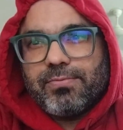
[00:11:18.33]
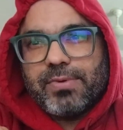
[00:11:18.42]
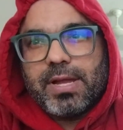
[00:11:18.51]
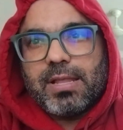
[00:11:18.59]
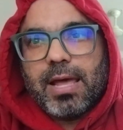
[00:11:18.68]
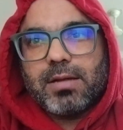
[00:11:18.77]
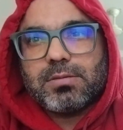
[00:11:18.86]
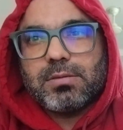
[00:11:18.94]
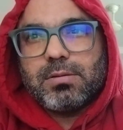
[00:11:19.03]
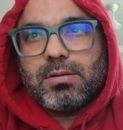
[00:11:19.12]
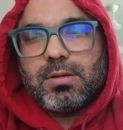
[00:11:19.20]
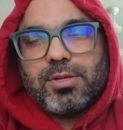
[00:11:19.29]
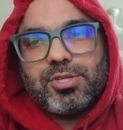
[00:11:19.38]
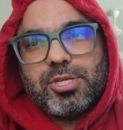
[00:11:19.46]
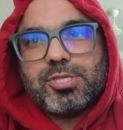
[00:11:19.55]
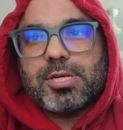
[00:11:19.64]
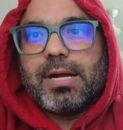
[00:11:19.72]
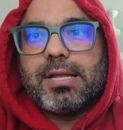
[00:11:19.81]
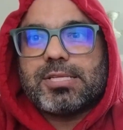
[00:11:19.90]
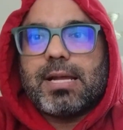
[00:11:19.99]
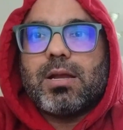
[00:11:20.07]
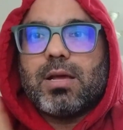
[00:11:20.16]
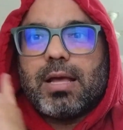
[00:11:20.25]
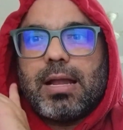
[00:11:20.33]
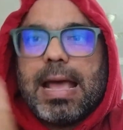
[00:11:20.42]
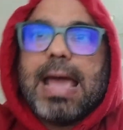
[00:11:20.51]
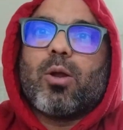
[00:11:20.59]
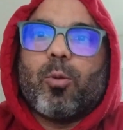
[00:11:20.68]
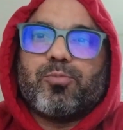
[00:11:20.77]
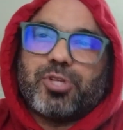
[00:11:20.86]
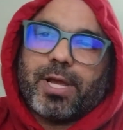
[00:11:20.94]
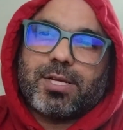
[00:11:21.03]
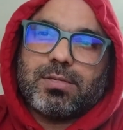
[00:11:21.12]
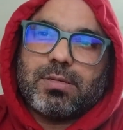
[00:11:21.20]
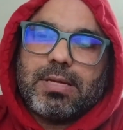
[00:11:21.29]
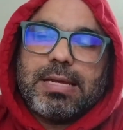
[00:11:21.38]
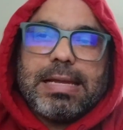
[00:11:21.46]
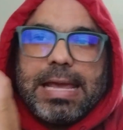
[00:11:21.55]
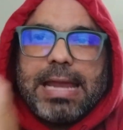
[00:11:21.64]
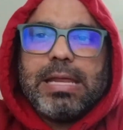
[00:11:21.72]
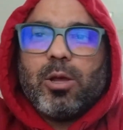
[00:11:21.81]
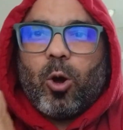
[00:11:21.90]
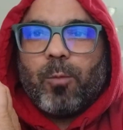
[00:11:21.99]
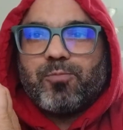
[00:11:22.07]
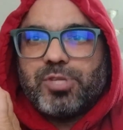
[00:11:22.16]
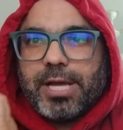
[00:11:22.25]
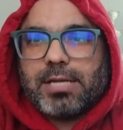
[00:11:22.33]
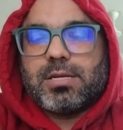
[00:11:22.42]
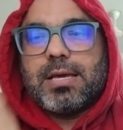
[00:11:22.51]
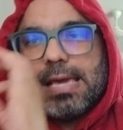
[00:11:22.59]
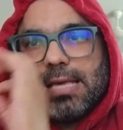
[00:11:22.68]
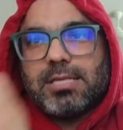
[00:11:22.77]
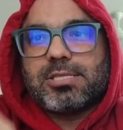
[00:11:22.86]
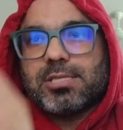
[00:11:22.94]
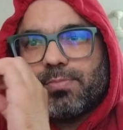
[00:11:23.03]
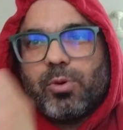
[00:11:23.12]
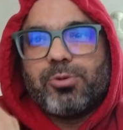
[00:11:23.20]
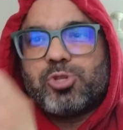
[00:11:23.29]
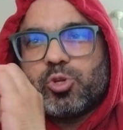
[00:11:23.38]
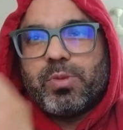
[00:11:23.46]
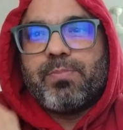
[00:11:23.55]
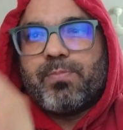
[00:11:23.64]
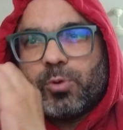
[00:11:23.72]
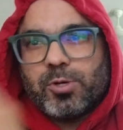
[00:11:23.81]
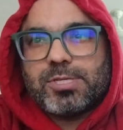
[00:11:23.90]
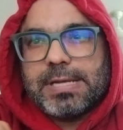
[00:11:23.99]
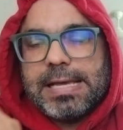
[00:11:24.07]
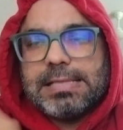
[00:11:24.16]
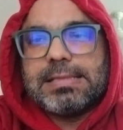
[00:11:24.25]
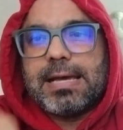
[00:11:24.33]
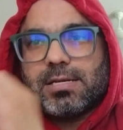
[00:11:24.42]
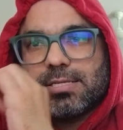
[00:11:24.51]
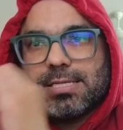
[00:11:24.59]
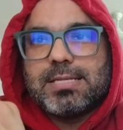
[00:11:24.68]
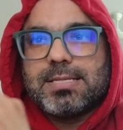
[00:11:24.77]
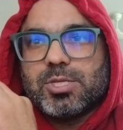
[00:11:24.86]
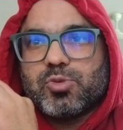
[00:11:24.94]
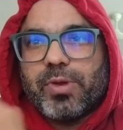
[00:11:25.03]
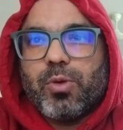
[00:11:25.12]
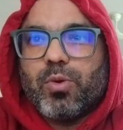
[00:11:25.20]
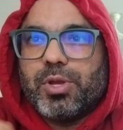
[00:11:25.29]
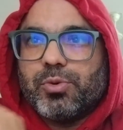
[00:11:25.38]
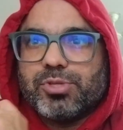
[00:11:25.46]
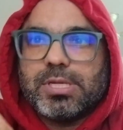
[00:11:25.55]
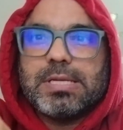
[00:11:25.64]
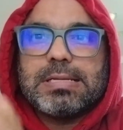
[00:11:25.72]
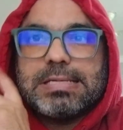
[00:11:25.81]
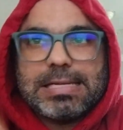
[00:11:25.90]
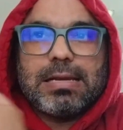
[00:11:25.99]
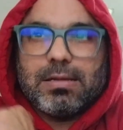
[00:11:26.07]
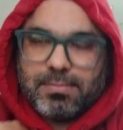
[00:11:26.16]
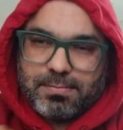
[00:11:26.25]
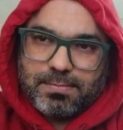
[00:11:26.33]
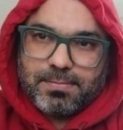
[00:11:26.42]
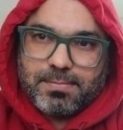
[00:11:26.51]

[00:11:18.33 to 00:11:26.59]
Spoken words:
Forget that. Just understand an object. Any object is supposed to be put in that sentence when you are using tell.